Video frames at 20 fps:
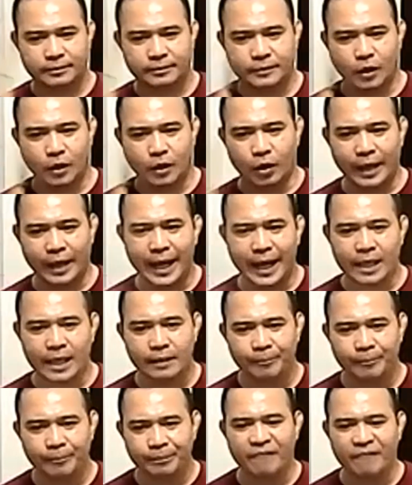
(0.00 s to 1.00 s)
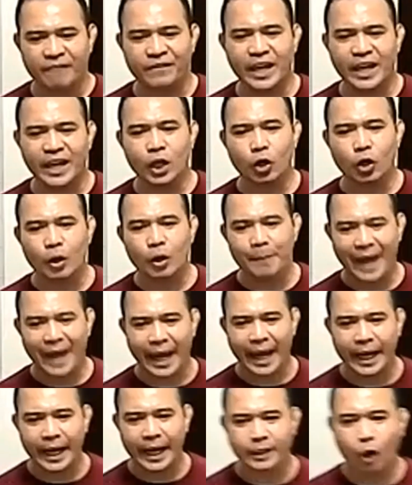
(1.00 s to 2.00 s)
Okay, the figure of
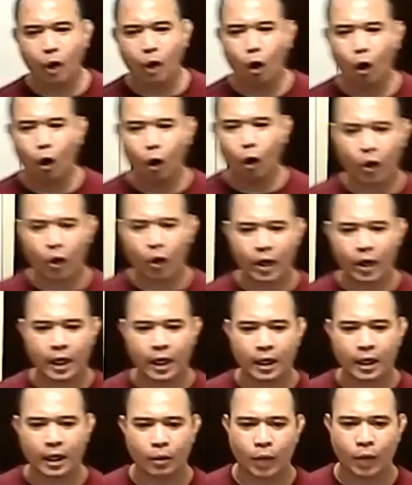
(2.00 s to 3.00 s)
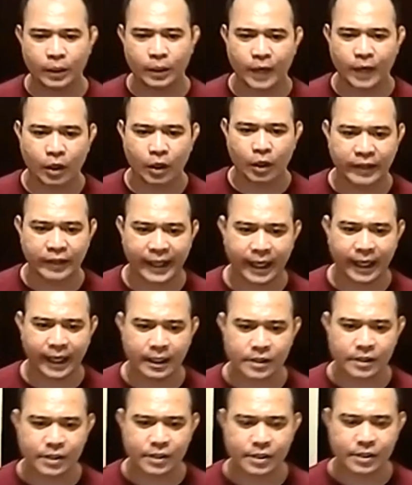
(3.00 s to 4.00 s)
8, or what we call
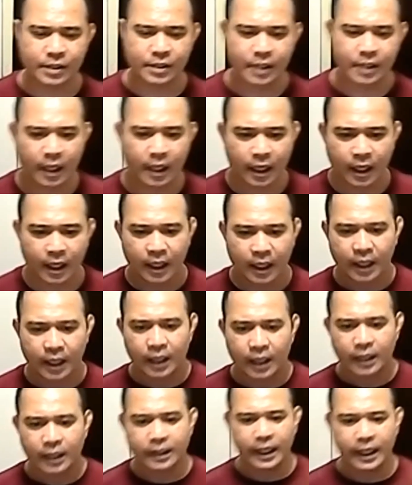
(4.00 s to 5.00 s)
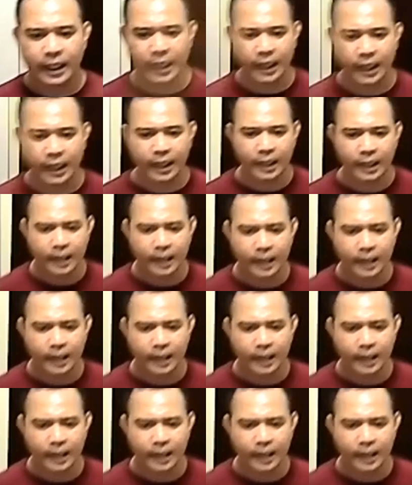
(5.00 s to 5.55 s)
this, the